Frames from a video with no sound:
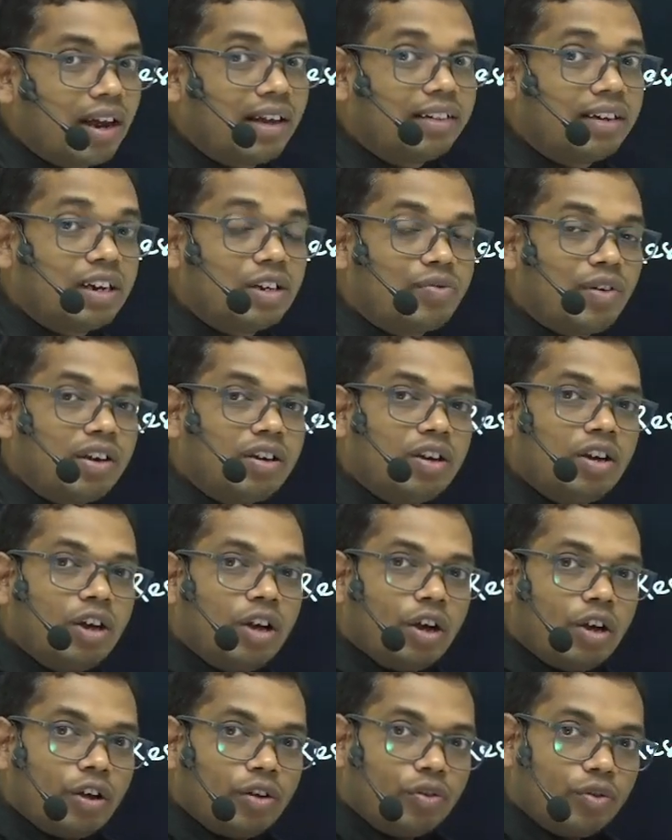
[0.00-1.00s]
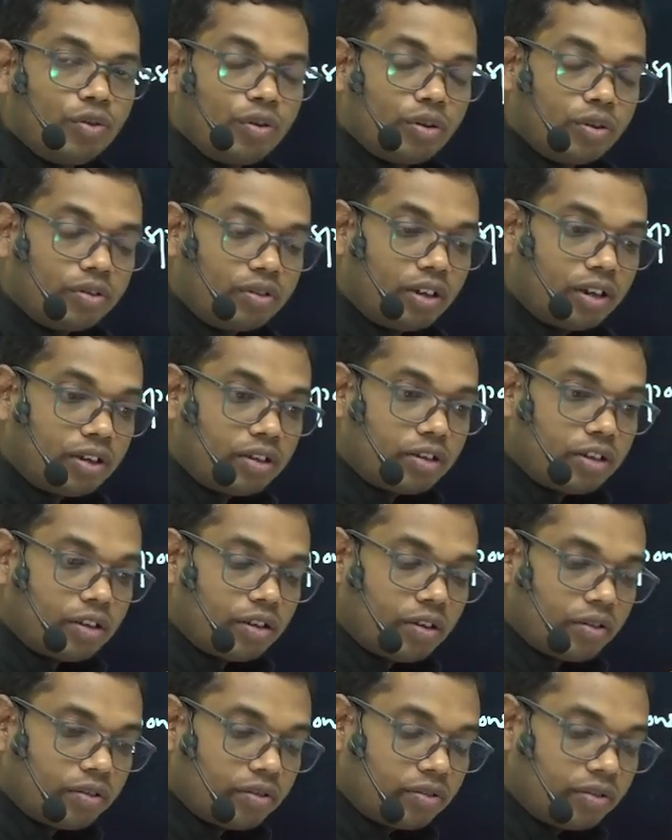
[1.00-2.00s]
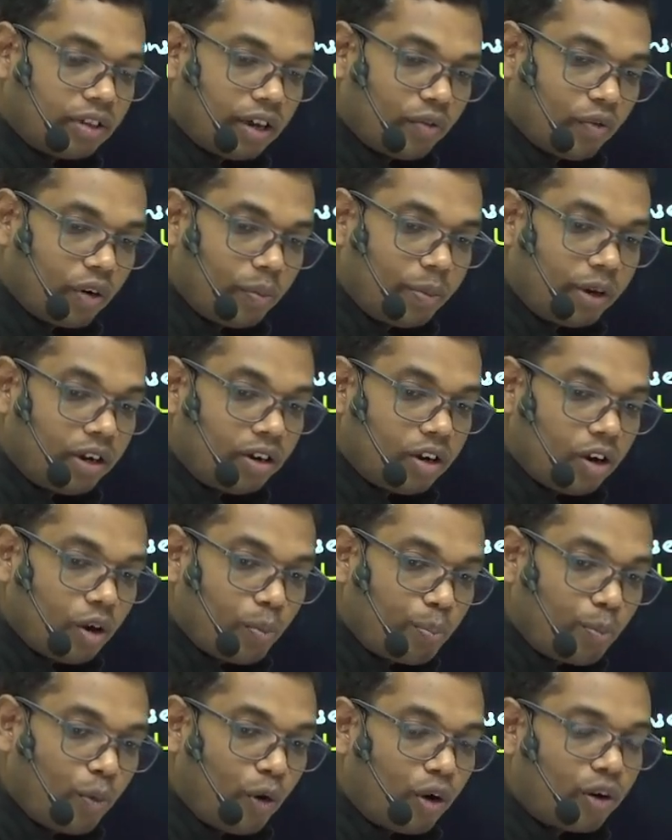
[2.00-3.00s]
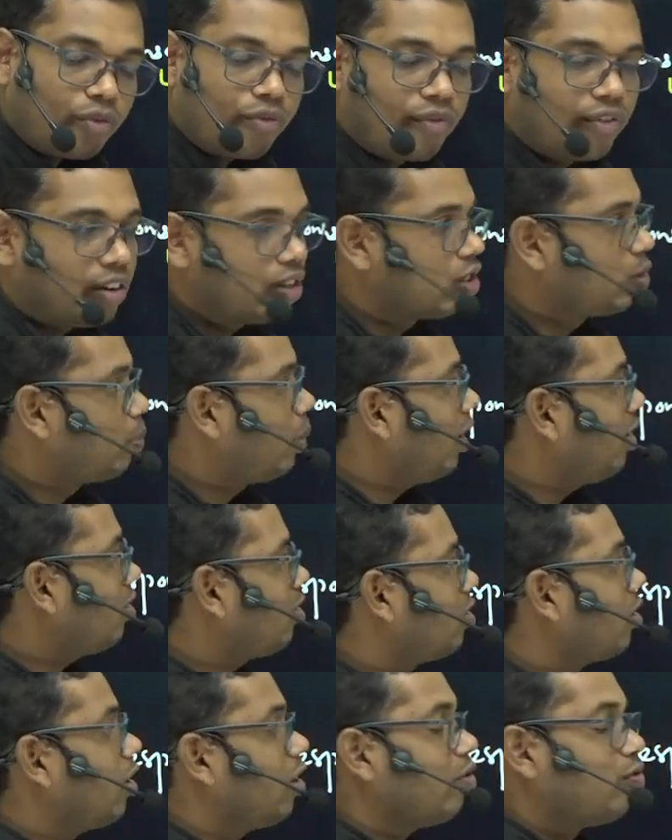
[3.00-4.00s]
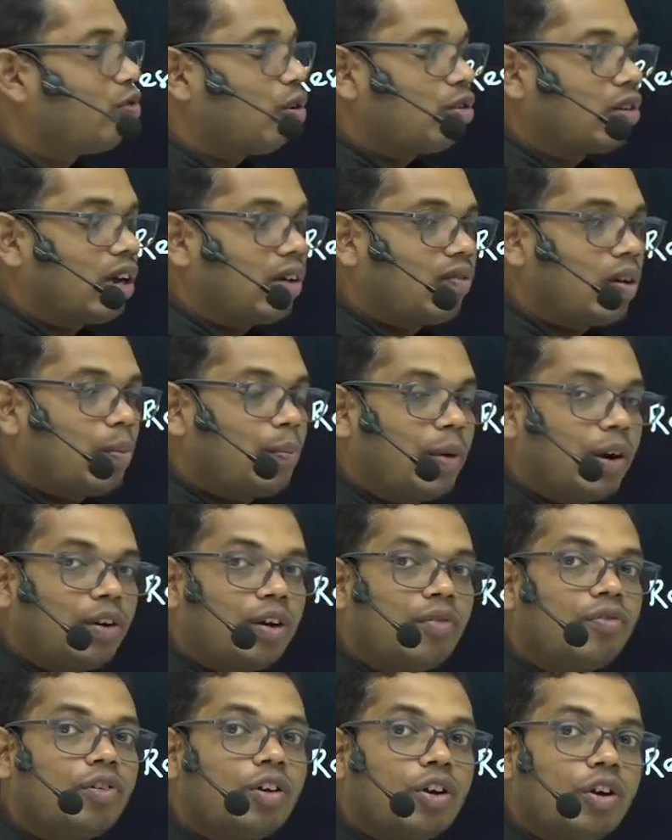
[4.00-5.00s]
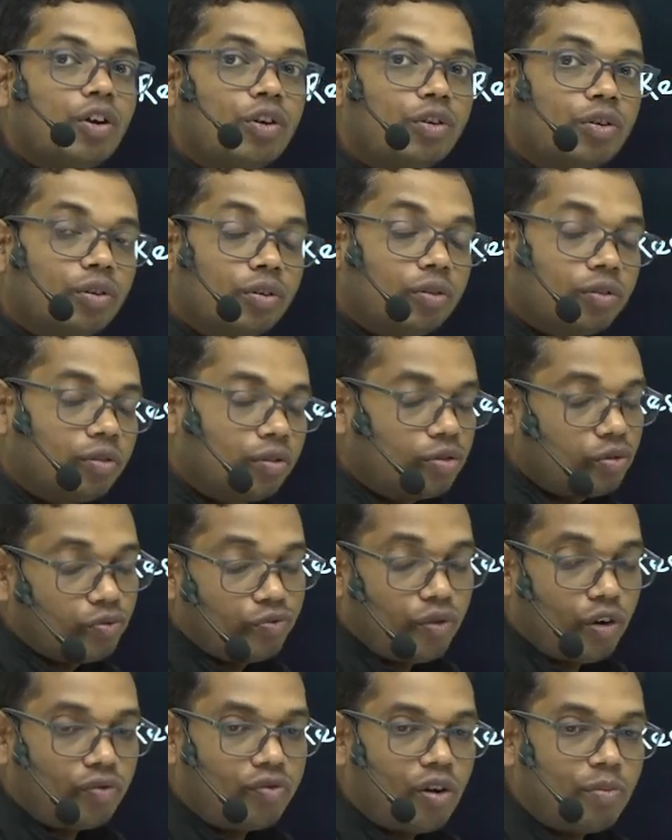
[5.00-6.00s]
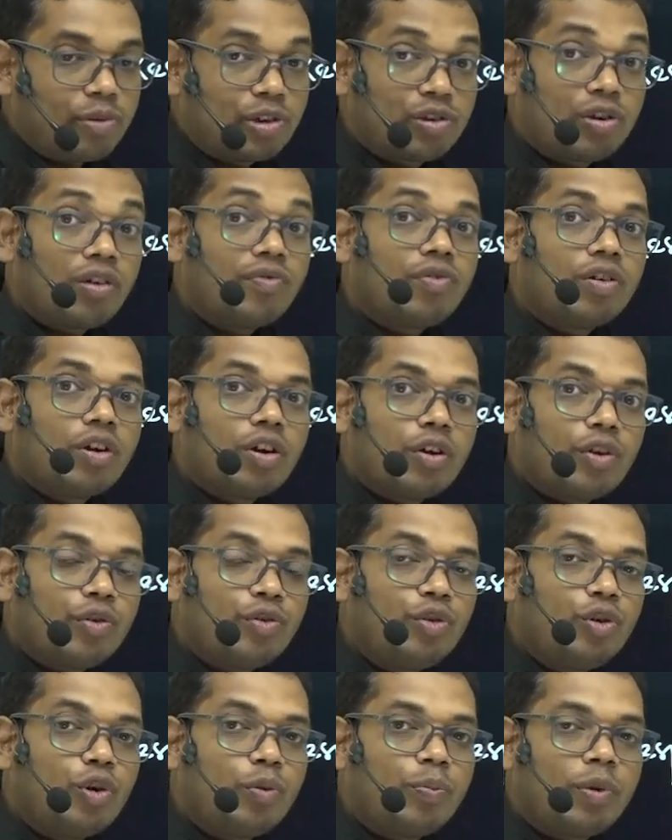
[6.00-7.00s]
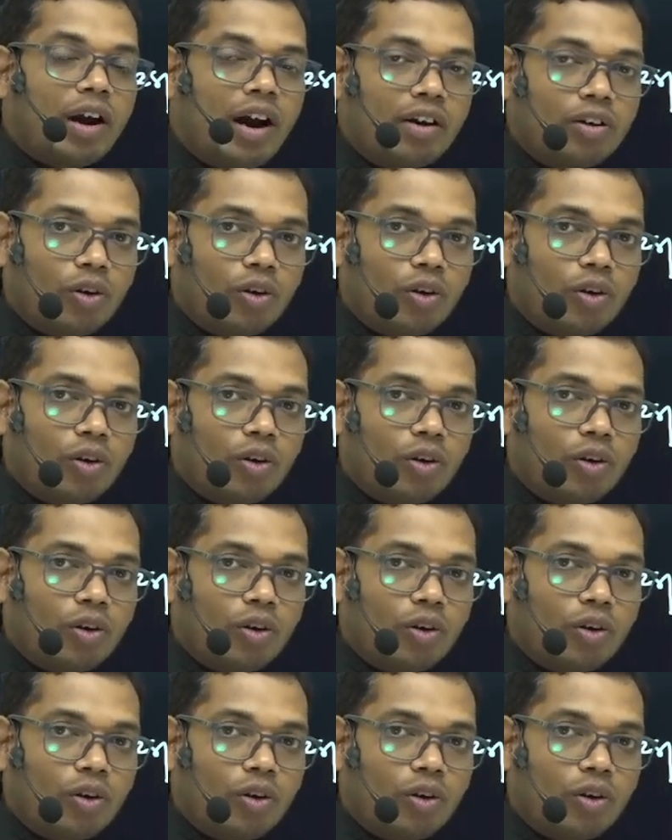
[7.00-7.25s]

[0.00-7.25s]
and that is why there will be more free space for development of for formation of new plant